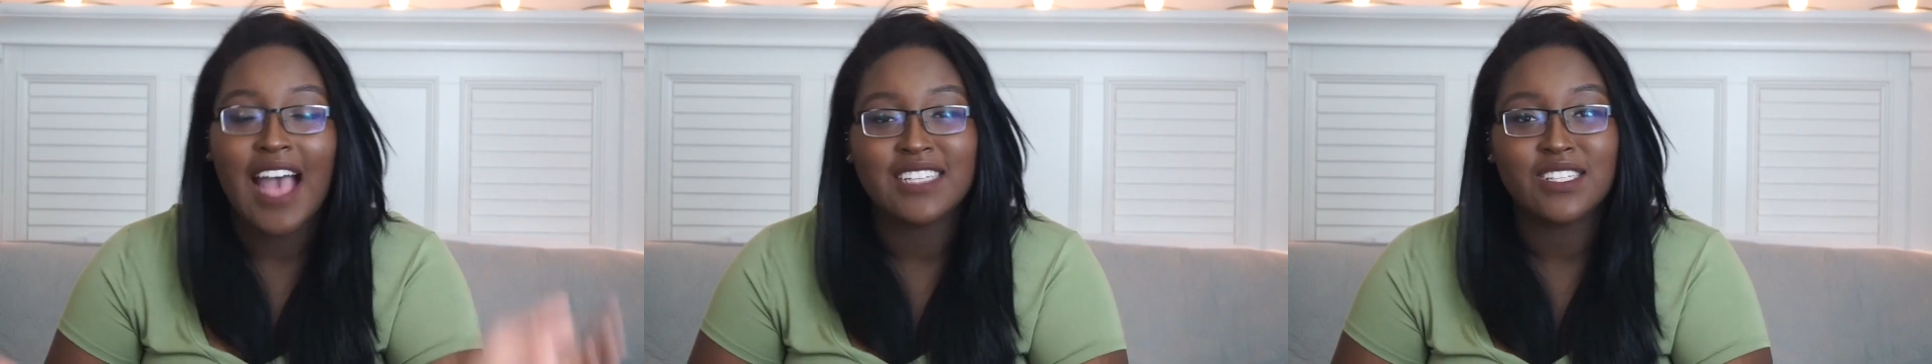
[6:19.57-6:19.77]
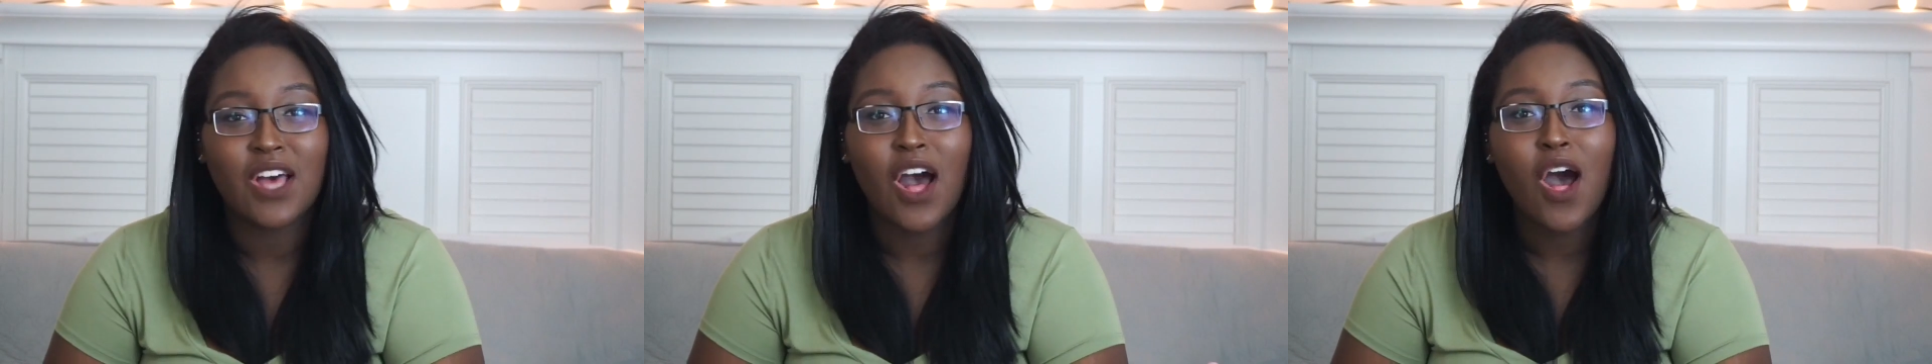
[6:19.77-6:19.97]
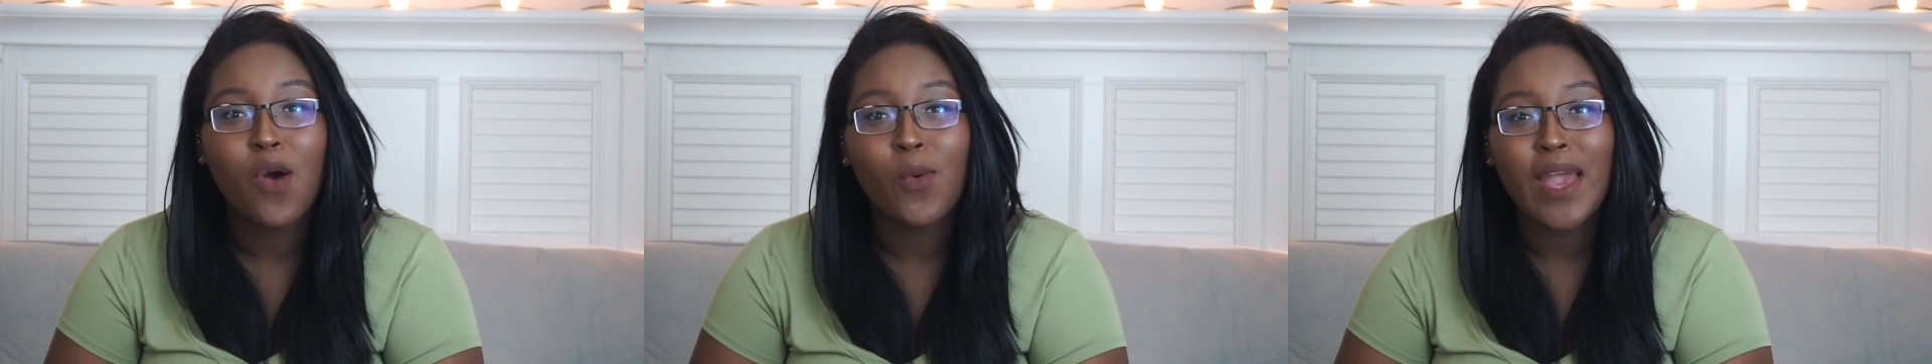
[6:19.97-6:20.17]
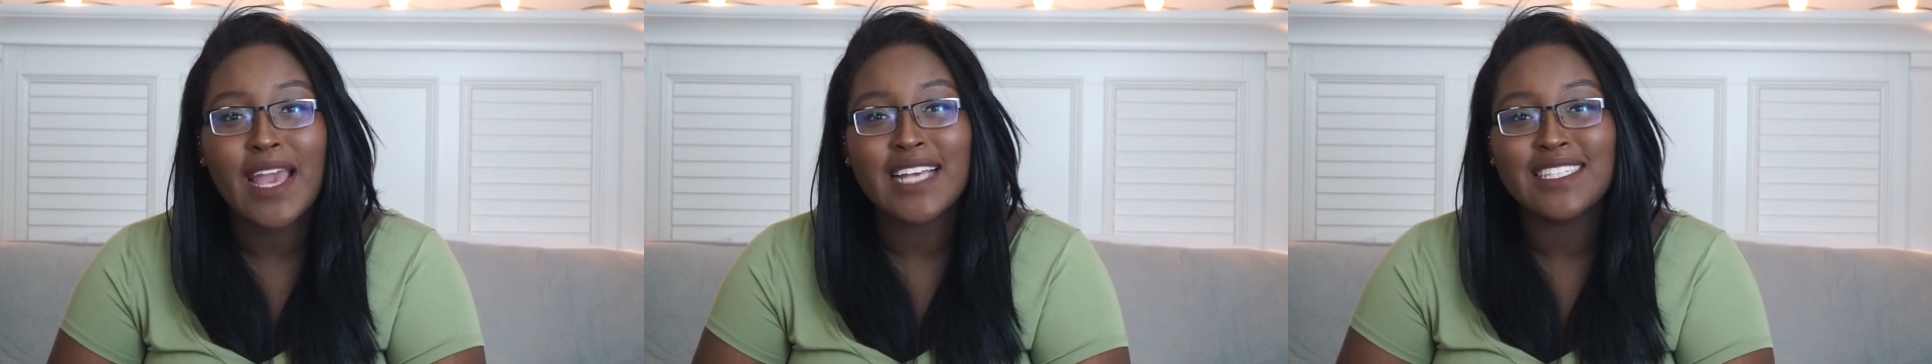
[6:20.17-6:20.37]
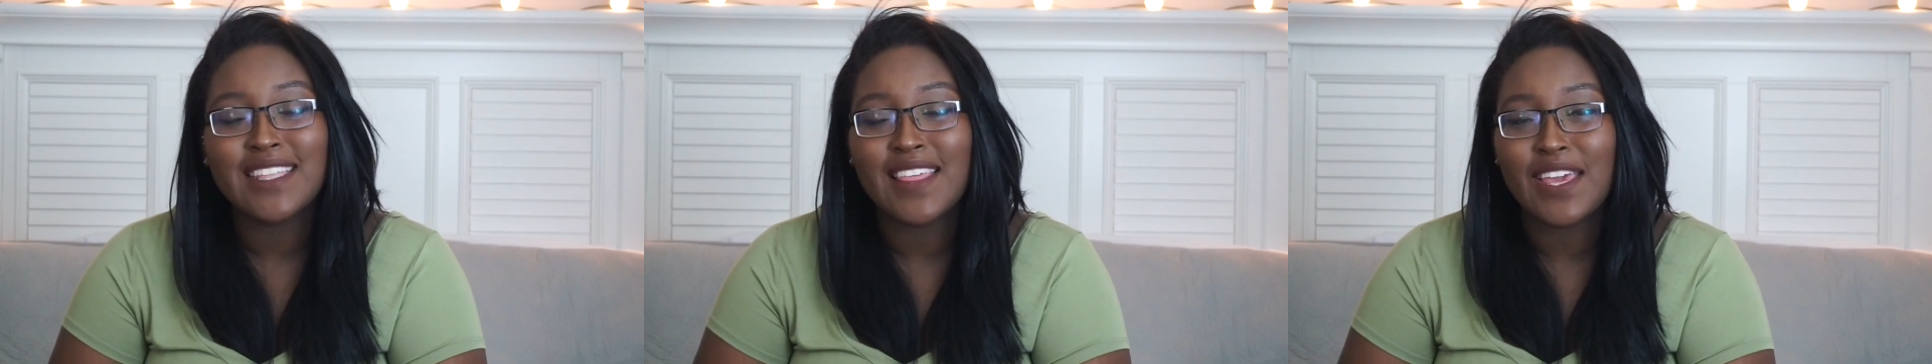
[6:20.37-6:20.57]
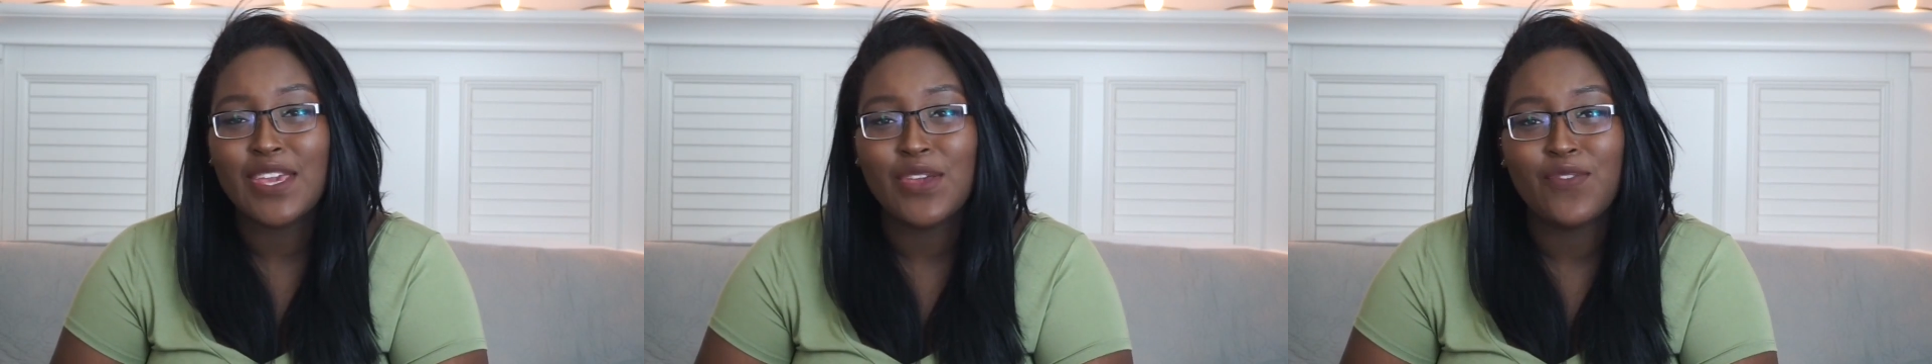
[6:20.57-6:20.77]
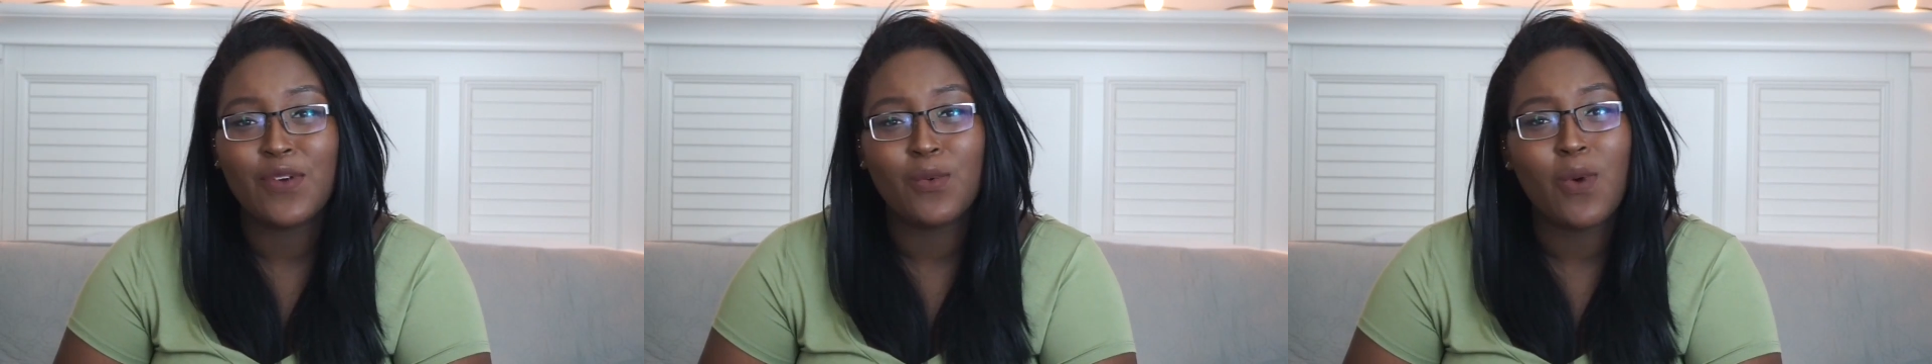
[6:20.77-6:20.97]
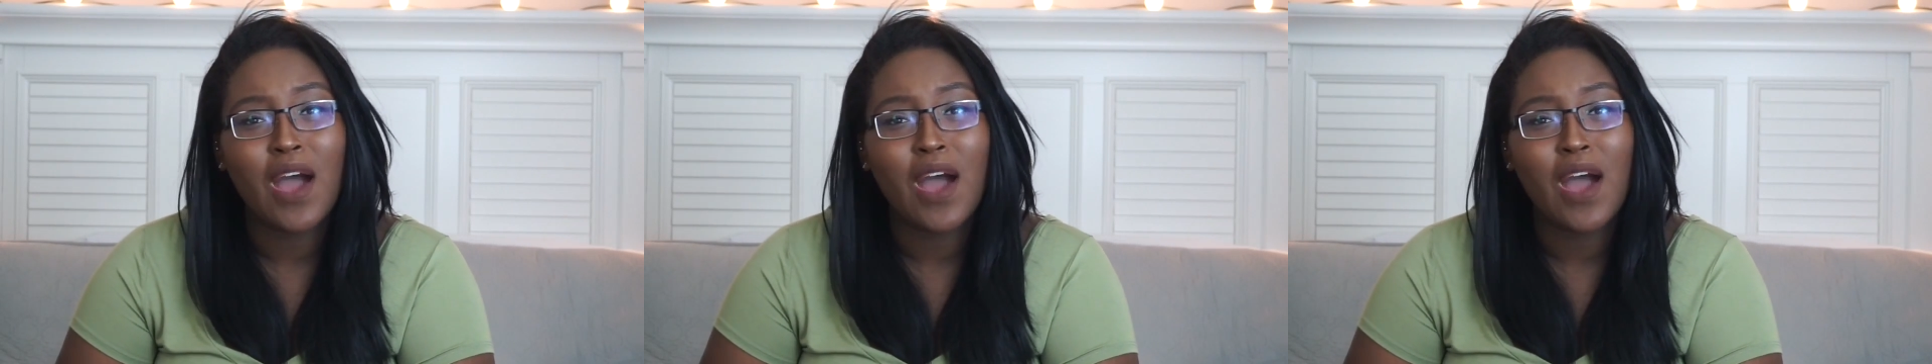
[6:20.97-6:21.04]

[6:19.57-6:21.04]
as always thank you for